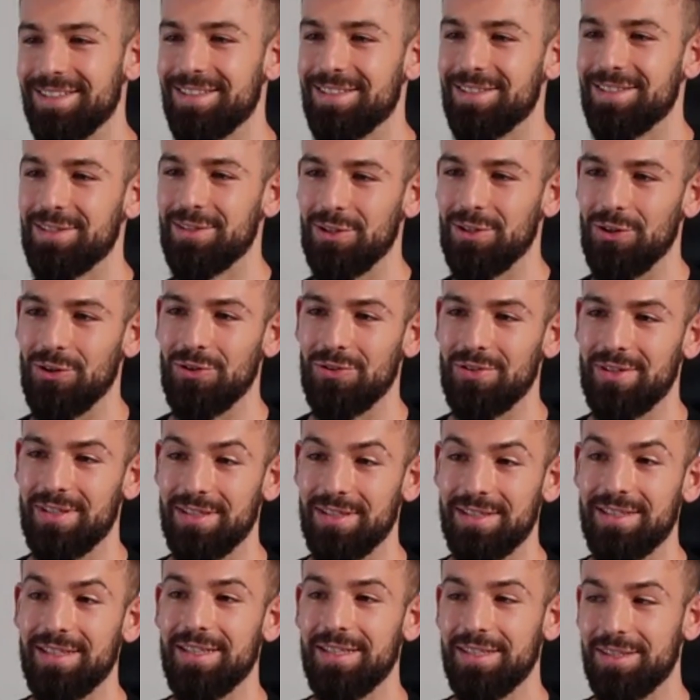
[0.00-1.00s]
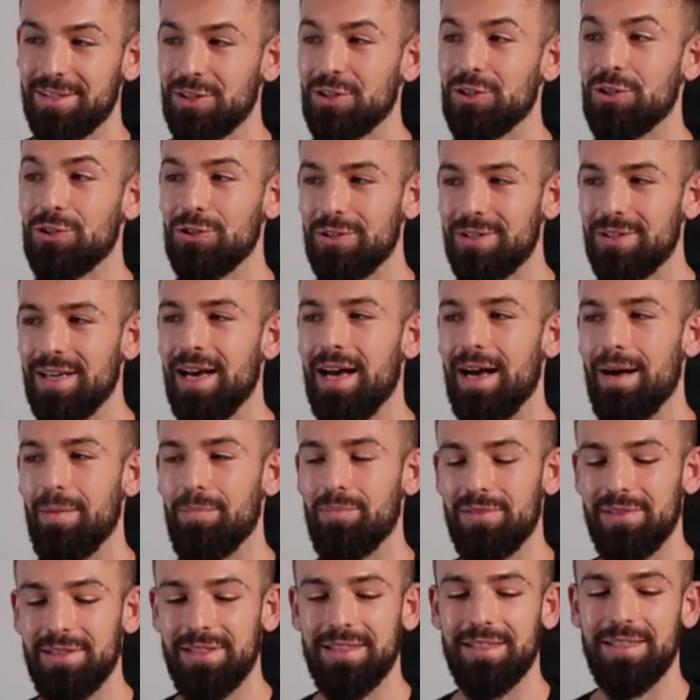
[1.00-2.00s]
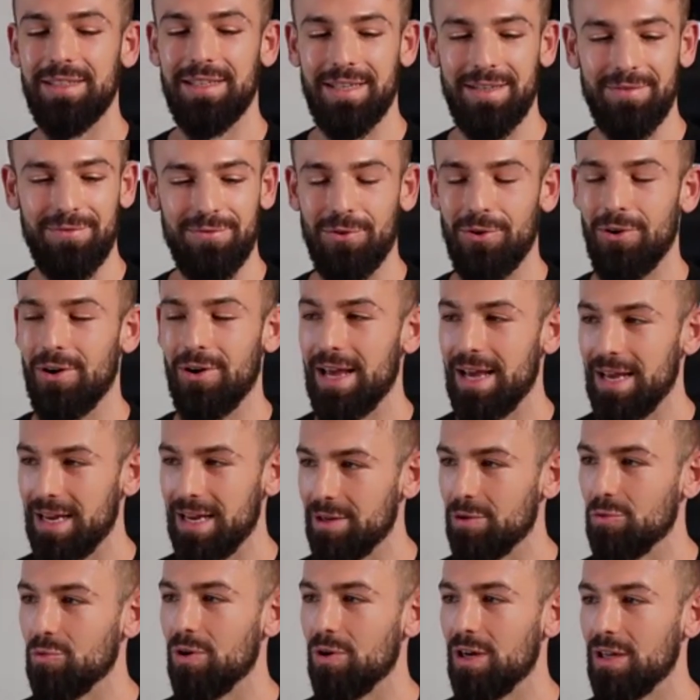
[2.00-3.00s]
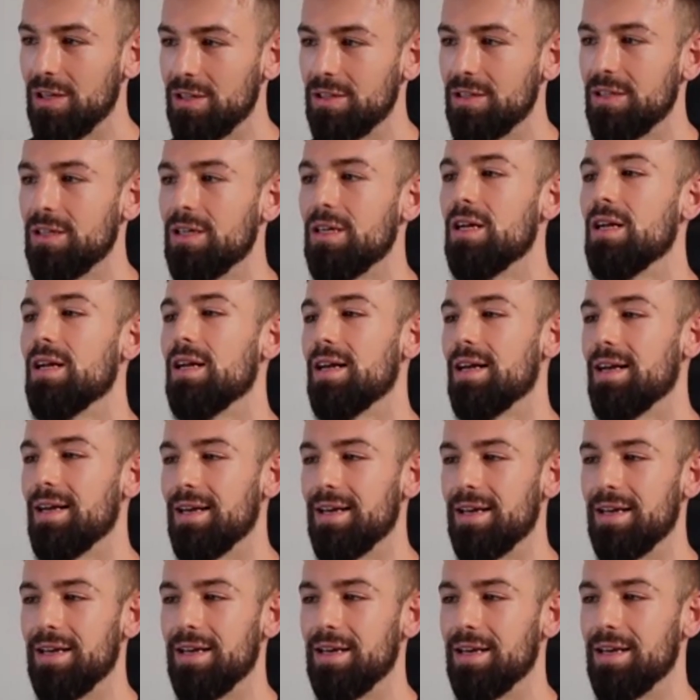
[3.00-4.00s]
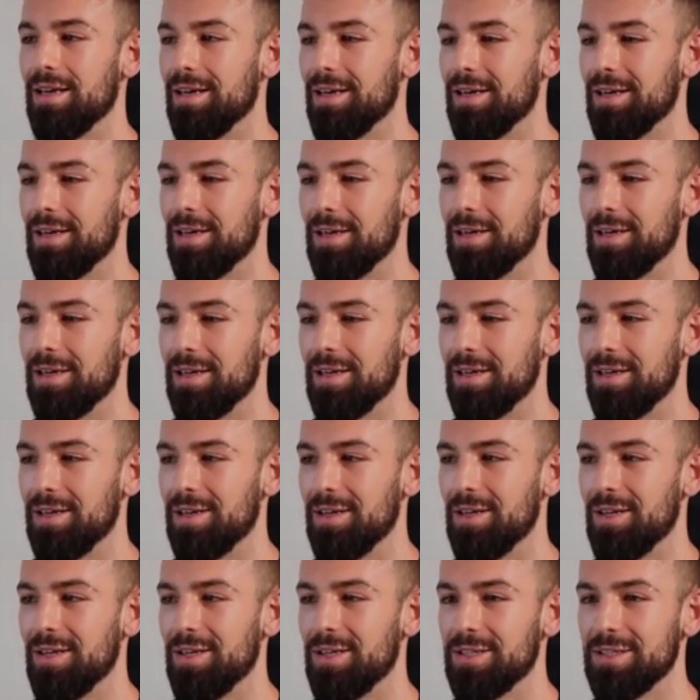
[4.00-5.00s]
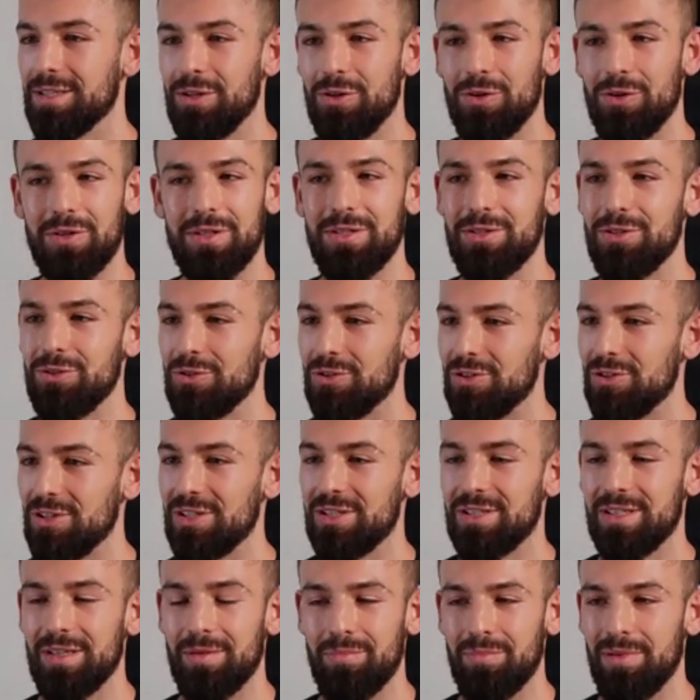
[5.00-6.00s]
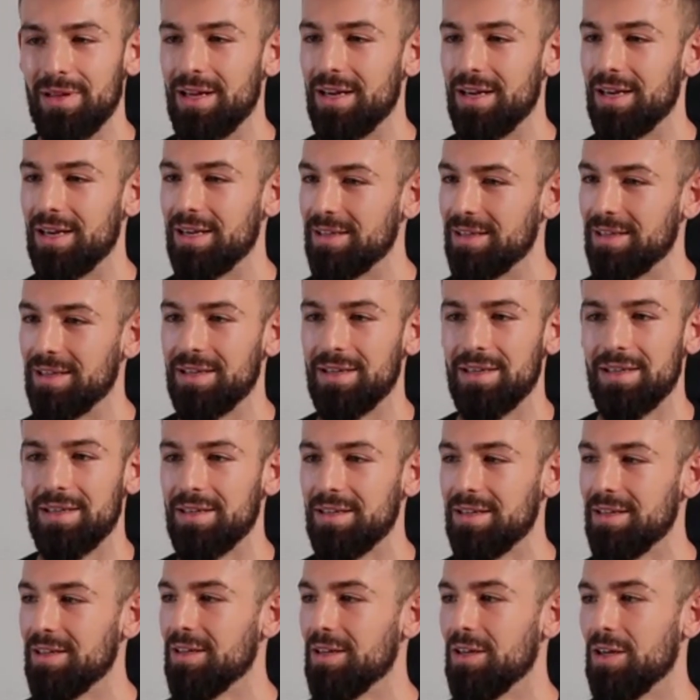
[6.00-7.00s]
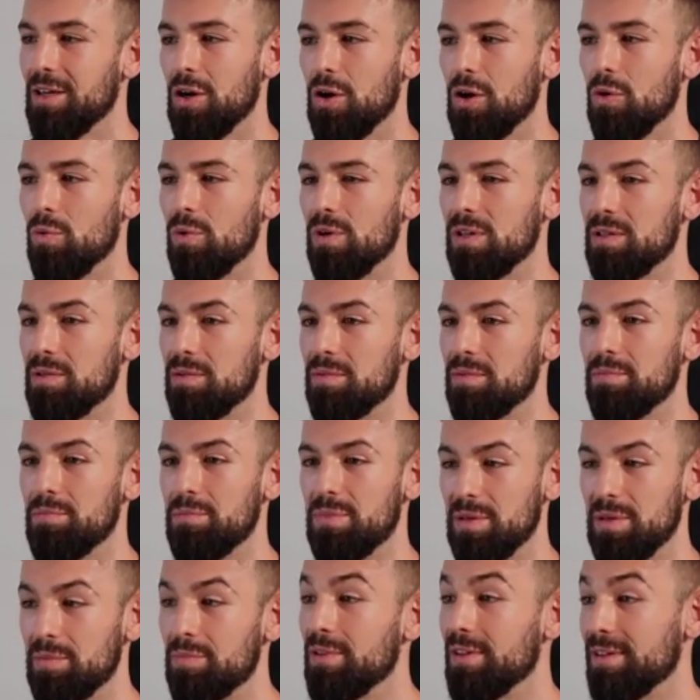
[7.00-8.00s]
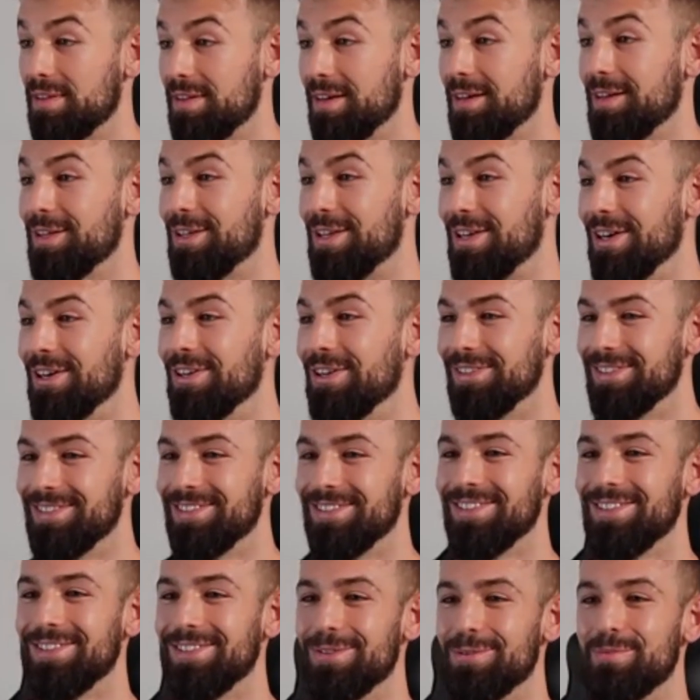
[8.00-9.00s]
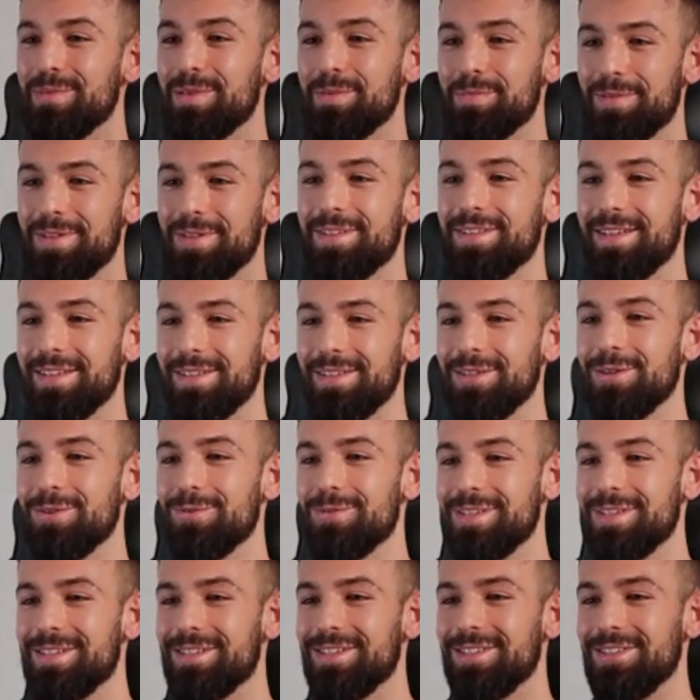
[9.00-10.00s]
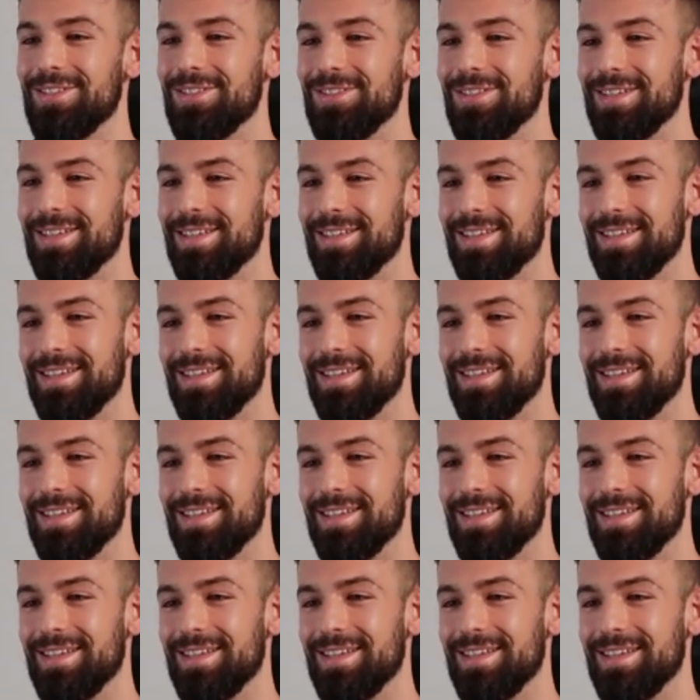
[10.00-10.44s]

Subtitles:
So it could happen for anyone uh, as long as you just apply what people tell you to do, people that know what they're doing. Yeah.